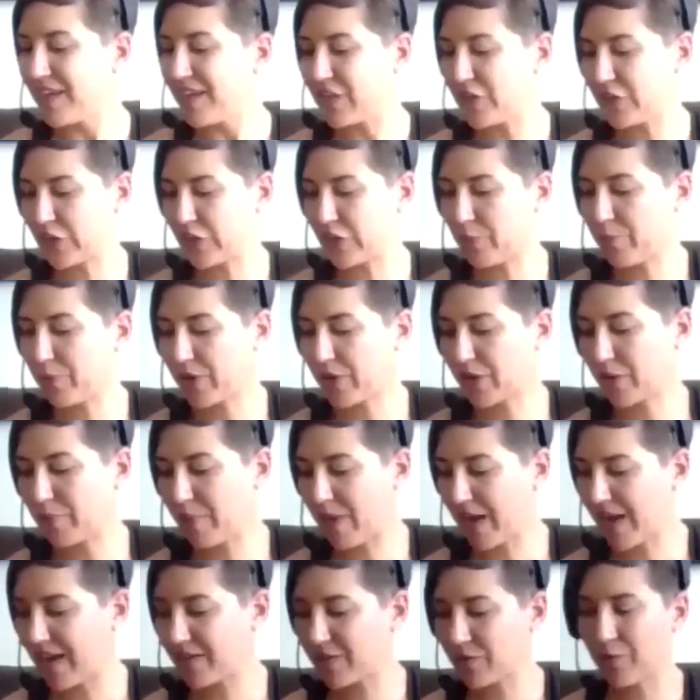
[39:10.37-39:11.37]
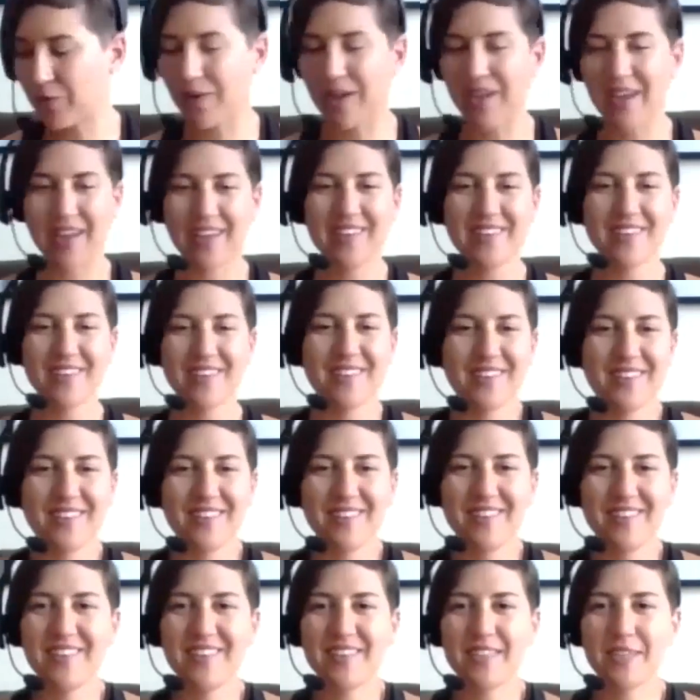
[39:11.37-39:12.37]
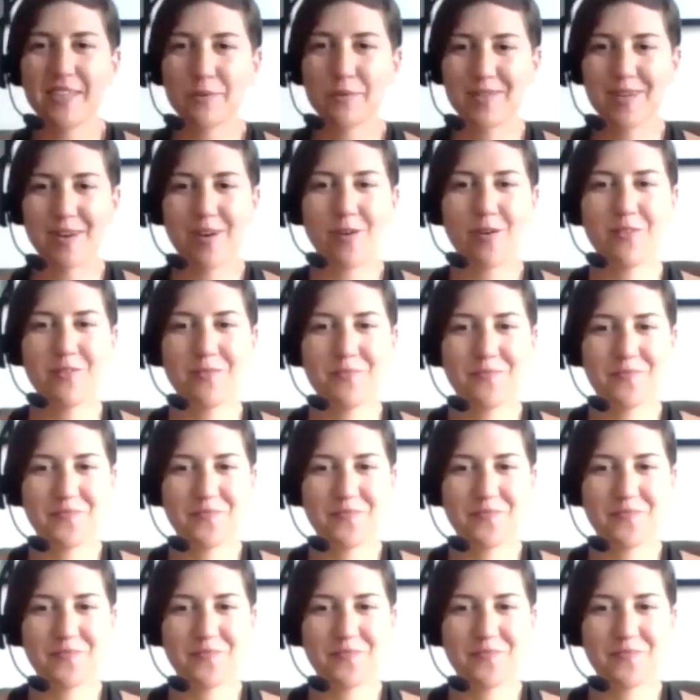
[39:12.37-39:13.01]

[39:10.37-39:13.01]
You can put your band away. Here we go.